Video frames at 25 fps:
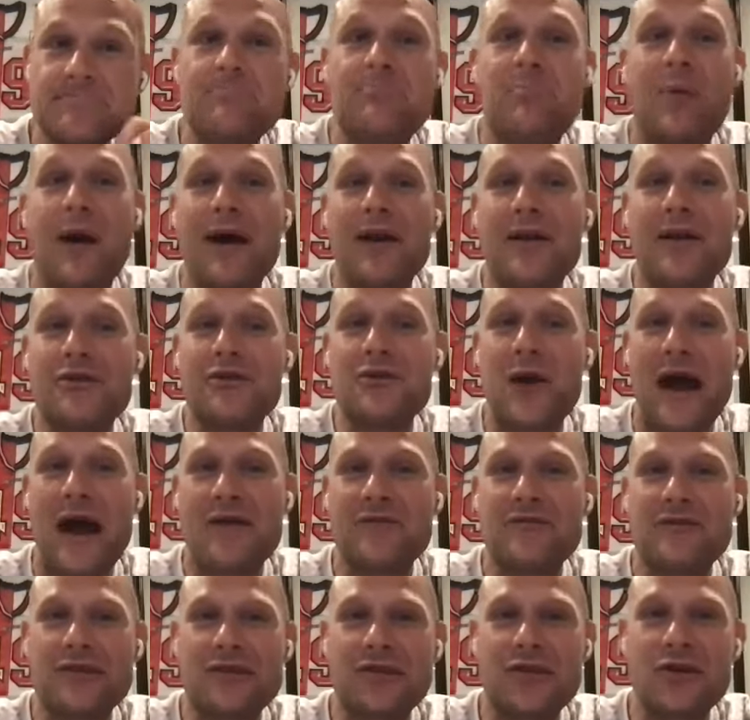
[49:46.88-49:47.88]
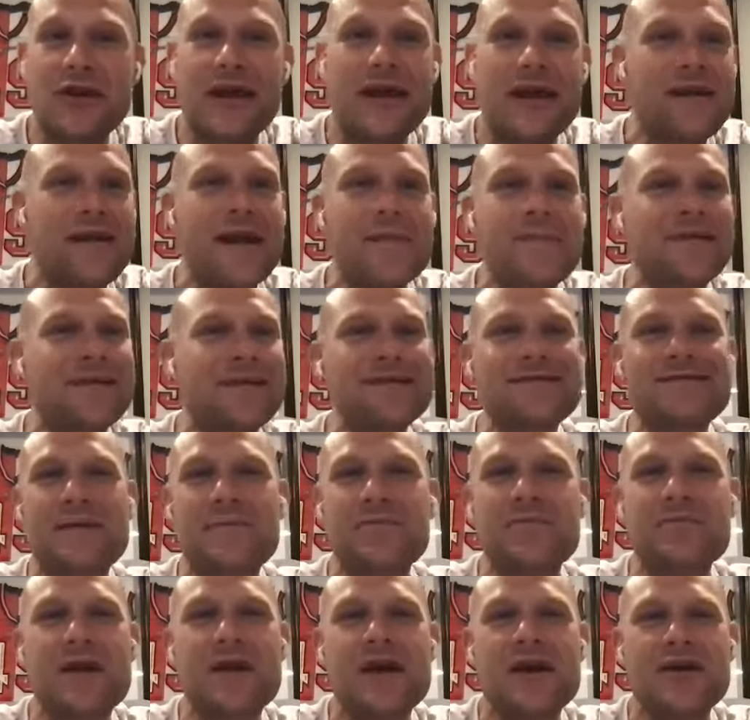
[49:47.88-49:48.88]
But you have to look at, yeah, but
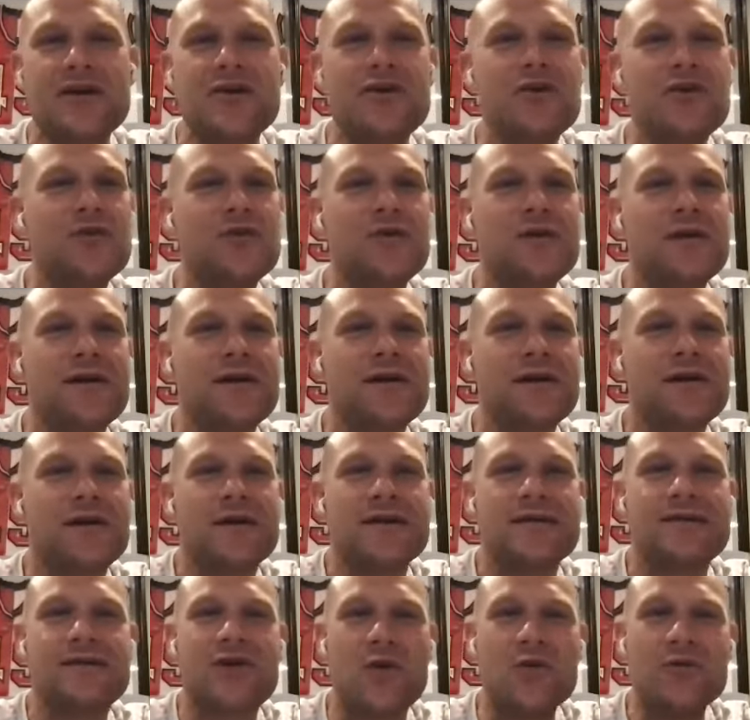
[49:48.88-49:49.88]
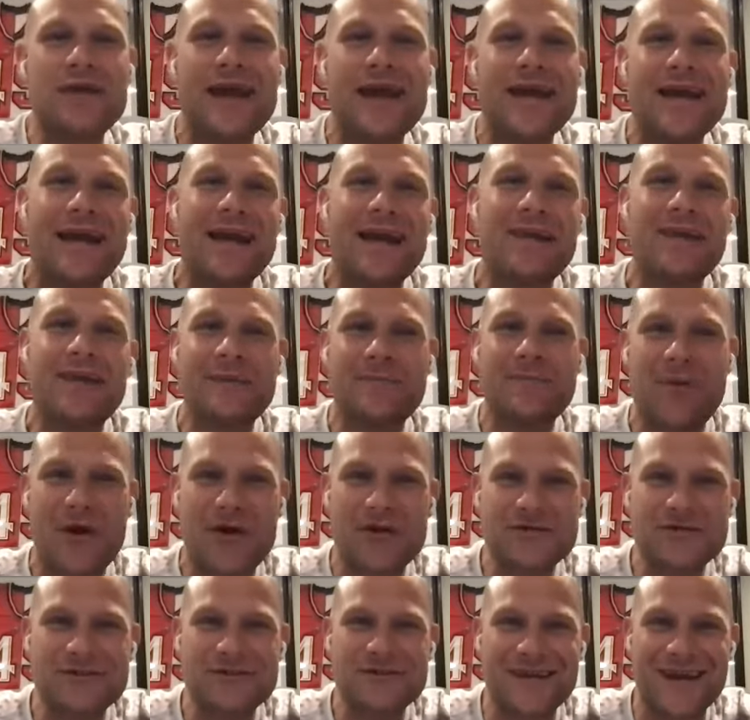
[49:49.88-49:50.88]
listen, you don't take anything
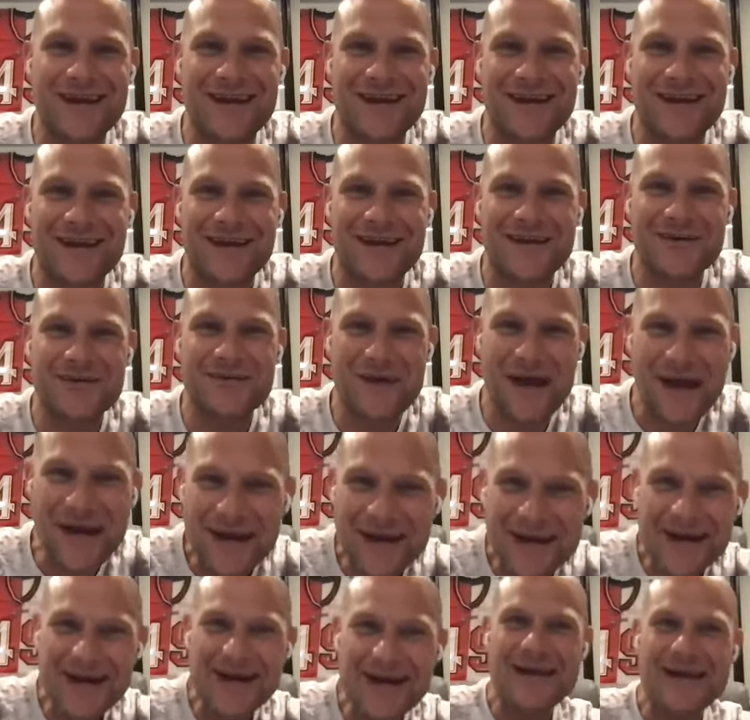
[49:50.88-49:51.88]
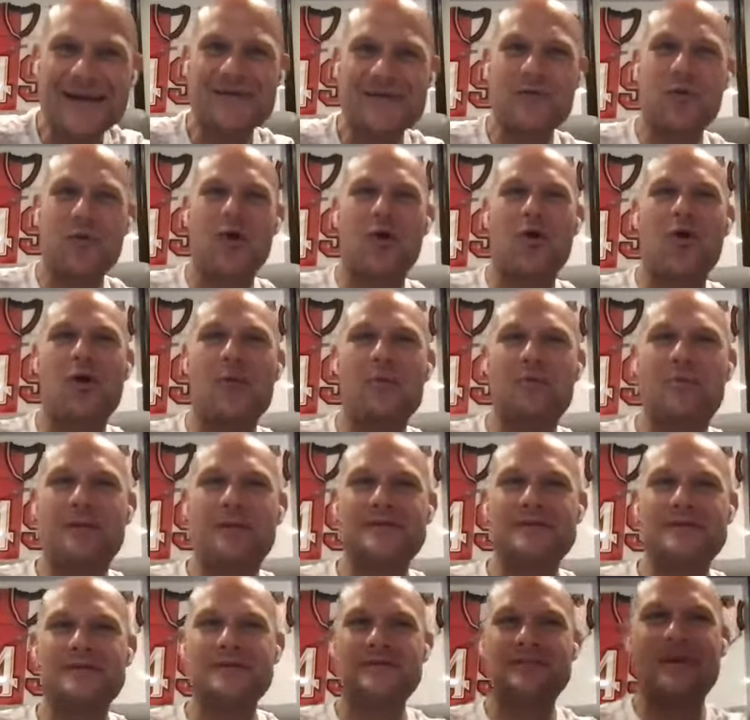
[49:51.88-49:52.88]
personally, right? We're all
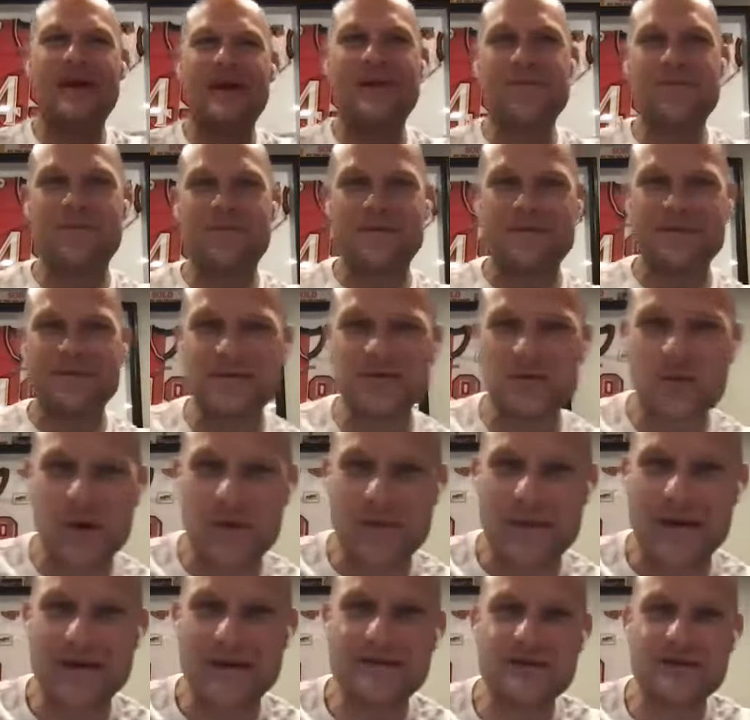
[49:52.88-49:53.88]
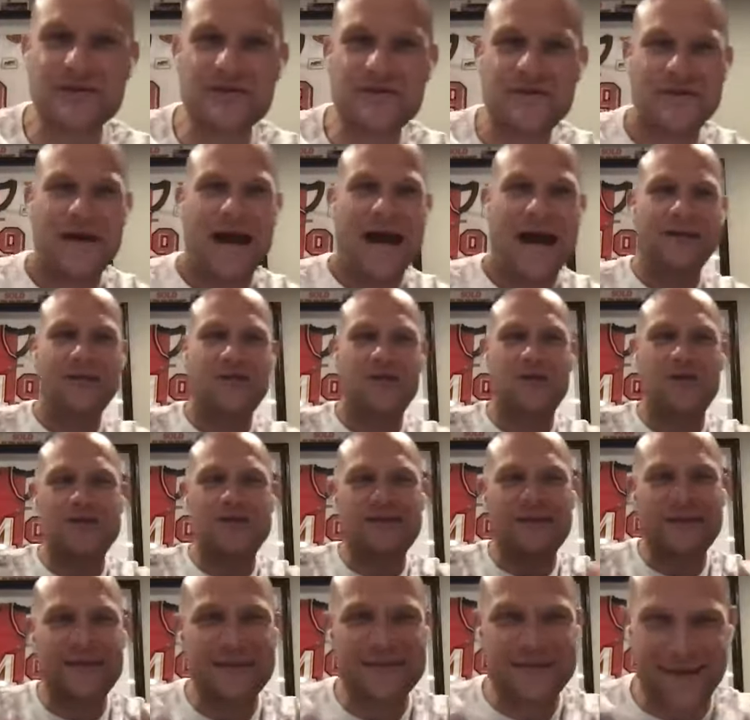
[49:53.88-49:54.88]
businessmen and businesswomen. Just factor
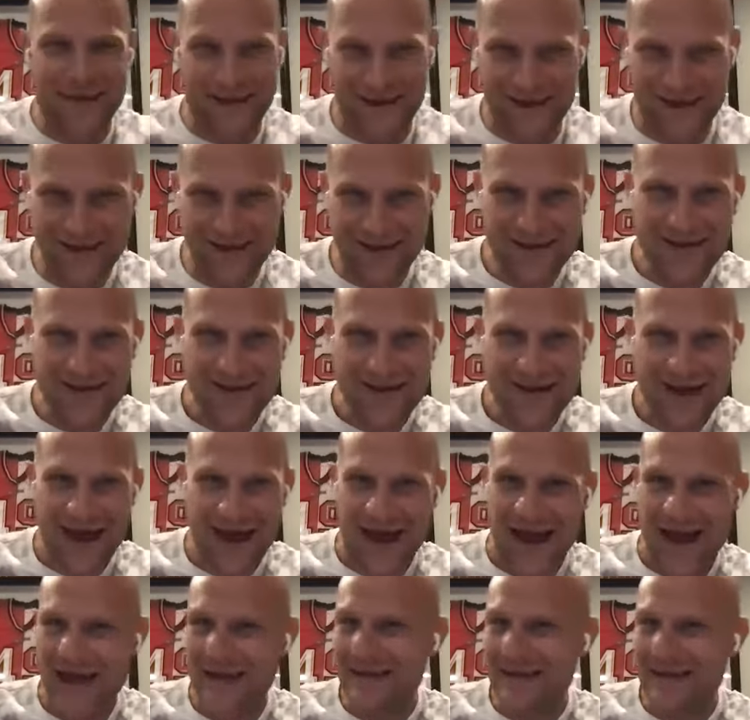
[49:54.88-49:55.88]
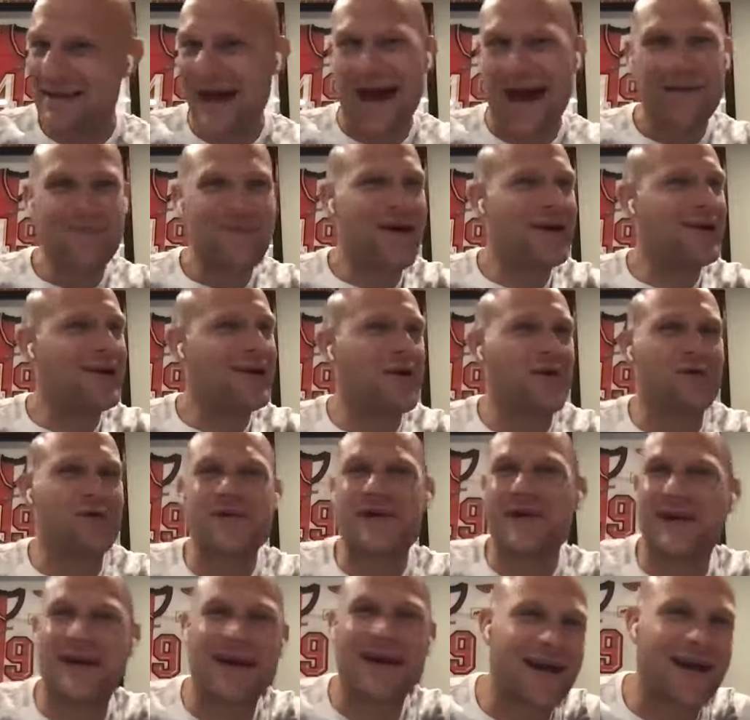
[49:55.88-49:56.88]
into the deal. And I'm not going
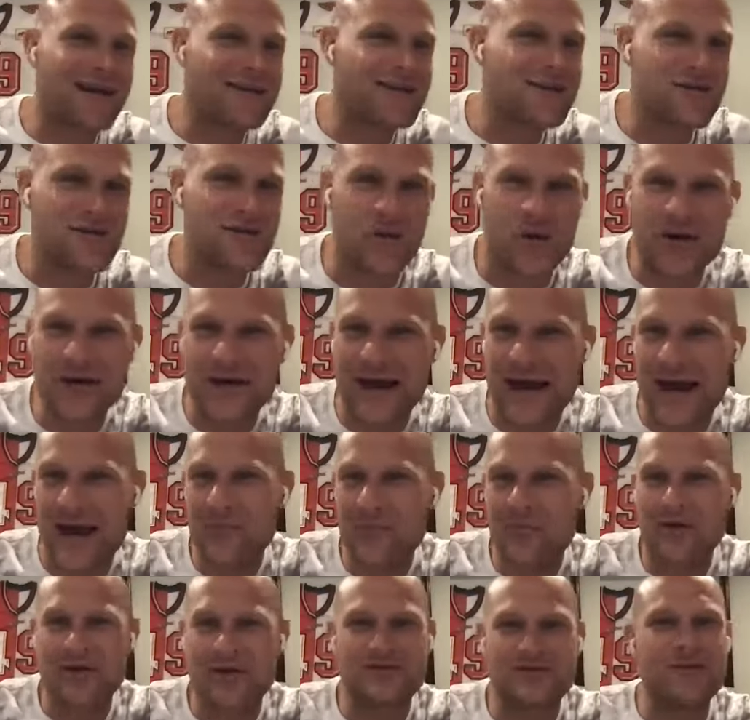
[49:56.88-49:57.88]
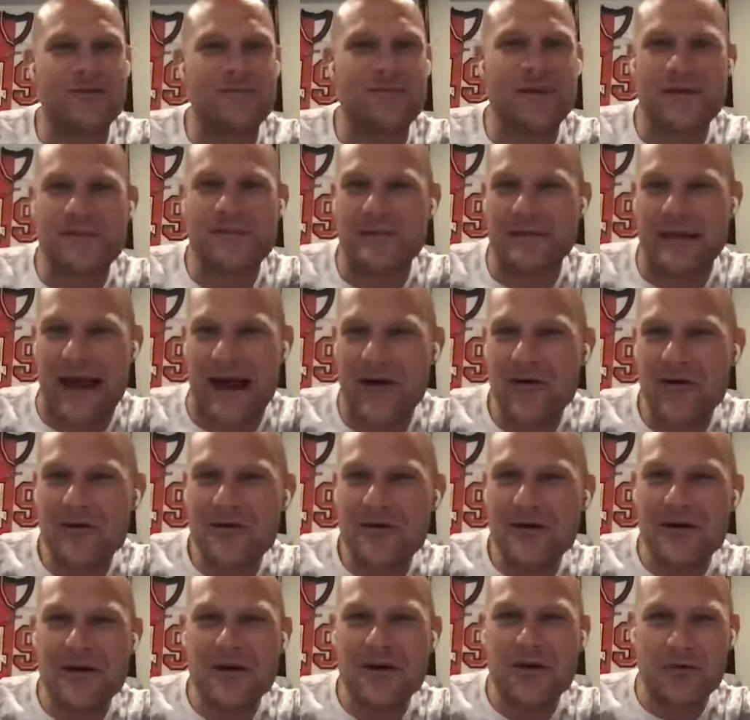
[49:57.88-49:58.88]
there kicking the door down, pushing the people out,
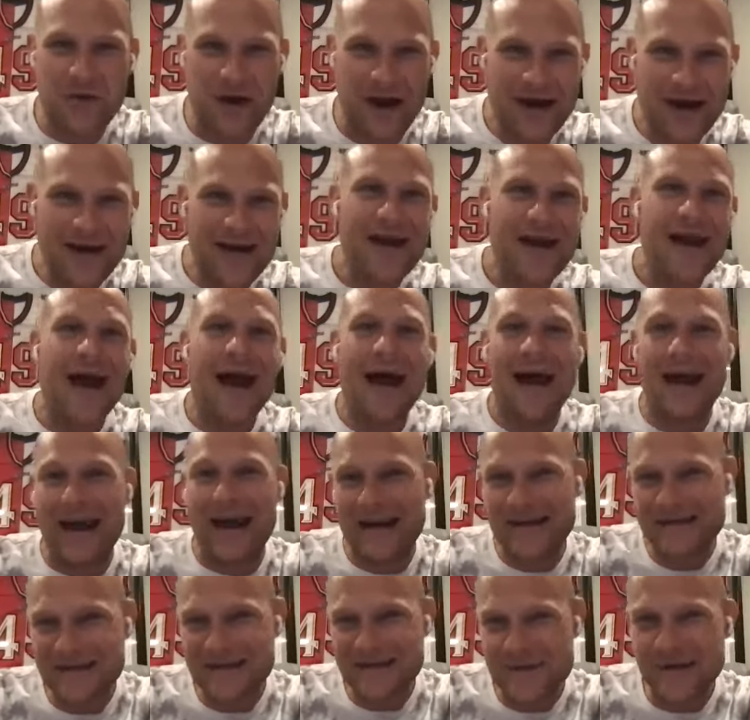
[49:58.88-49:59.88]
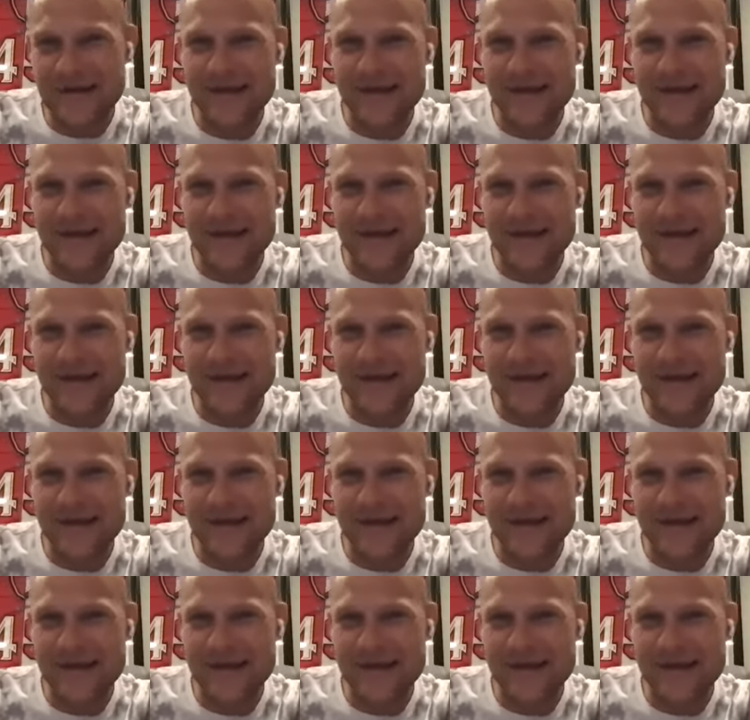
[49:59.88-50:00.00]
right? I asked them to